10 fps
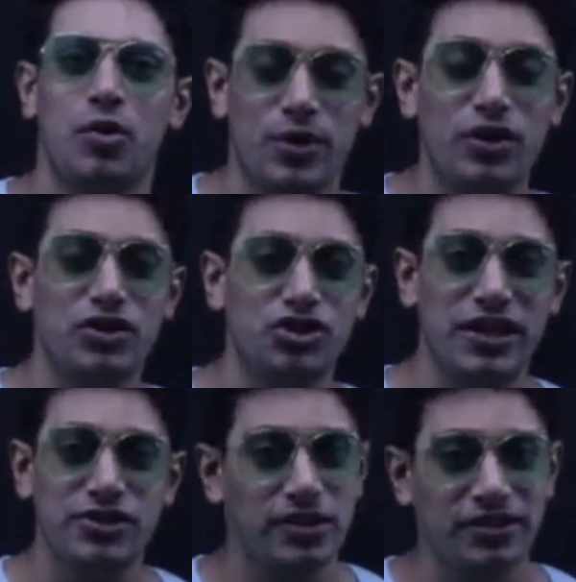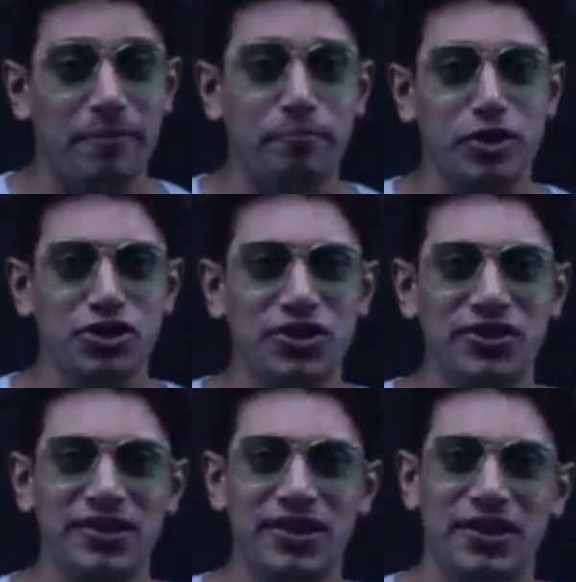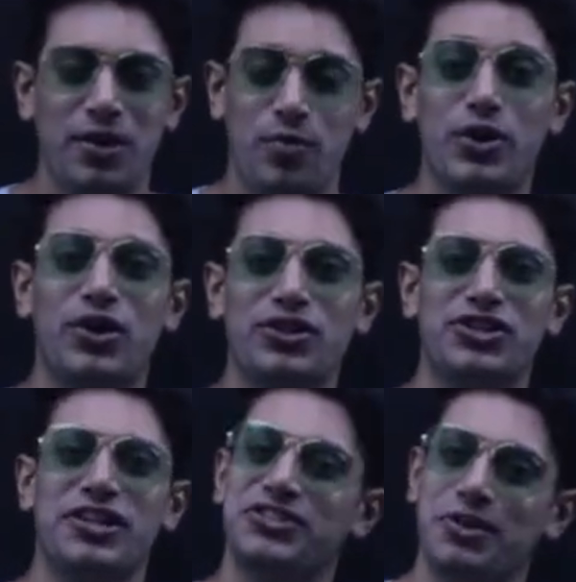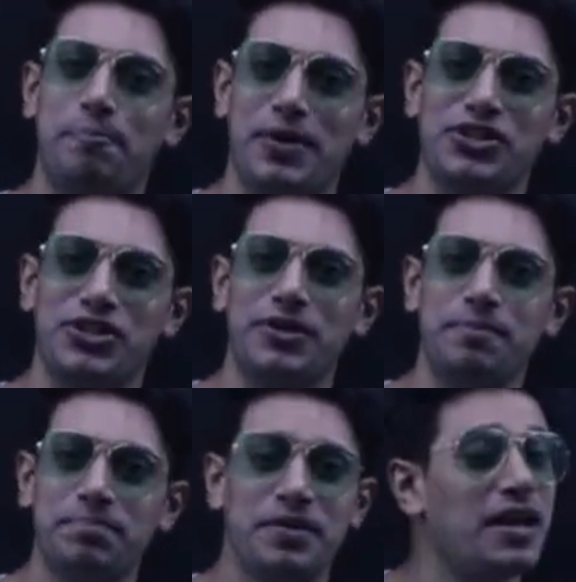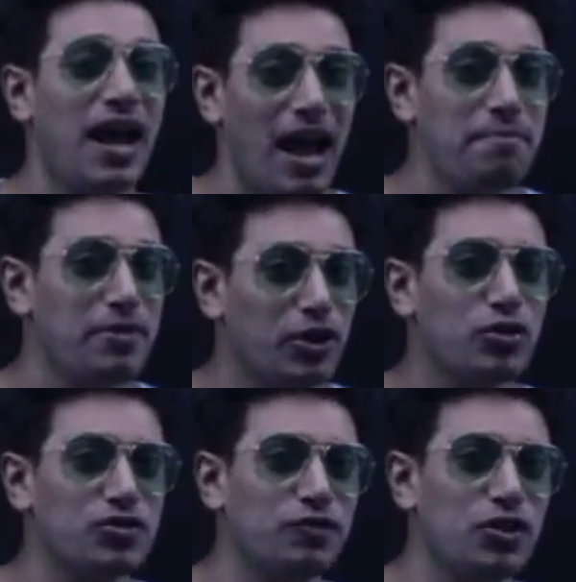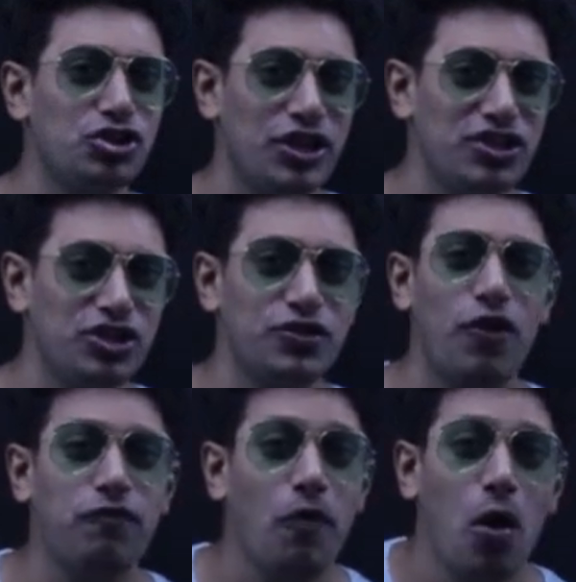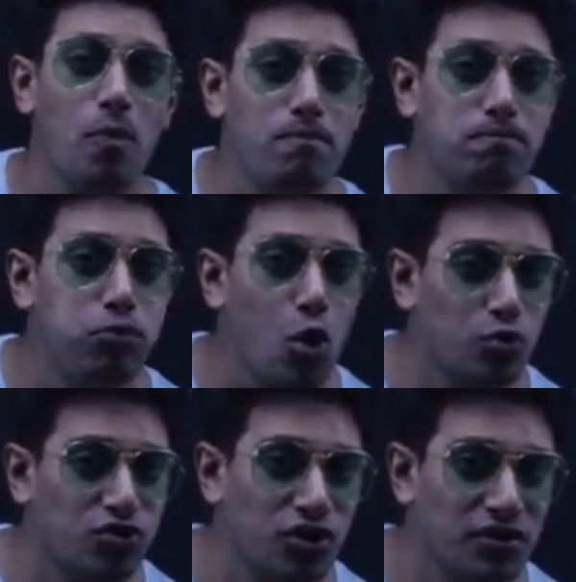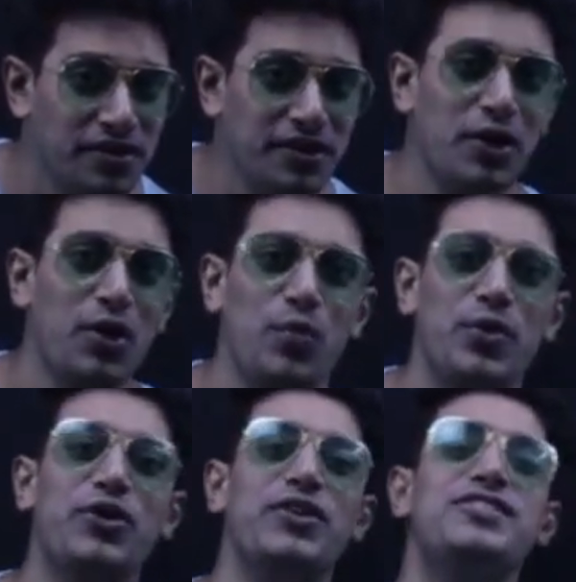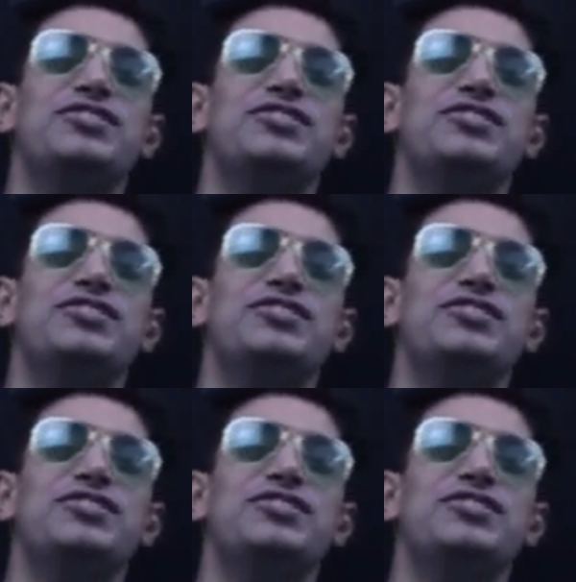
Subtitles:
We're going to change the temperature, we're going to change the pressure, and because of the changes of both, we're going to